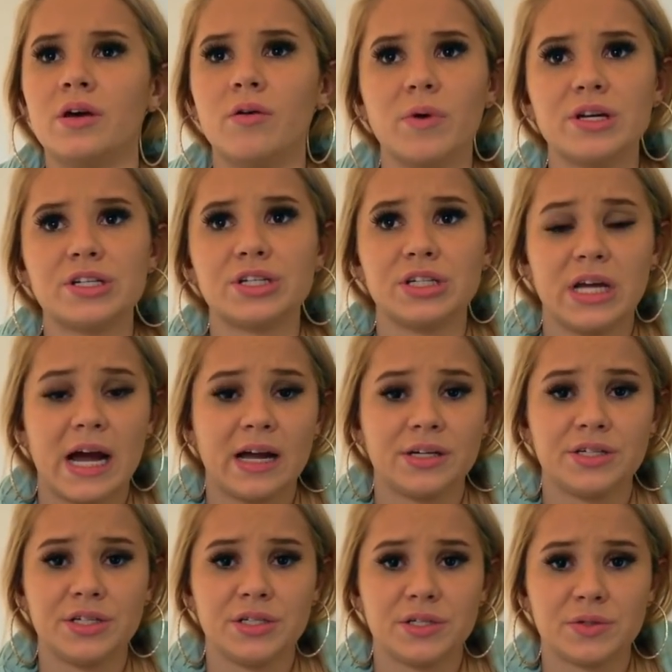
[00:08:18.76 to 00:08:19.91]
which, yeah,
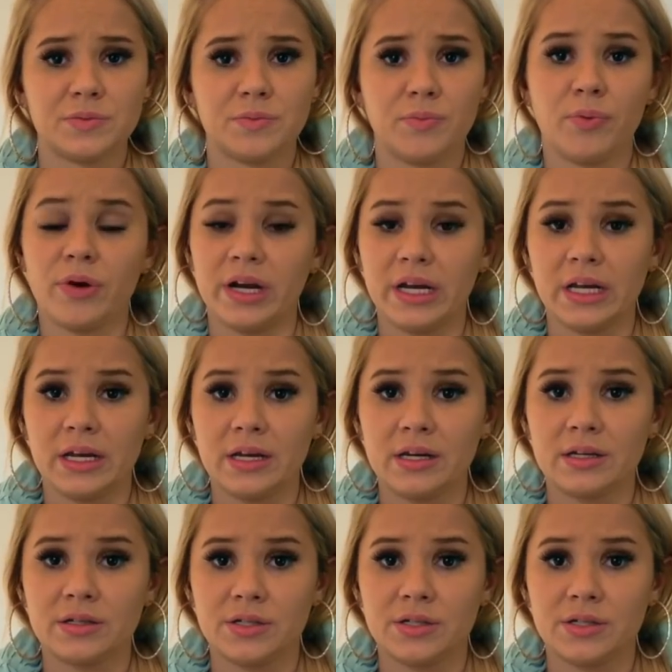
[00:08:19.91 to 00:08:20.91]
she's pretty.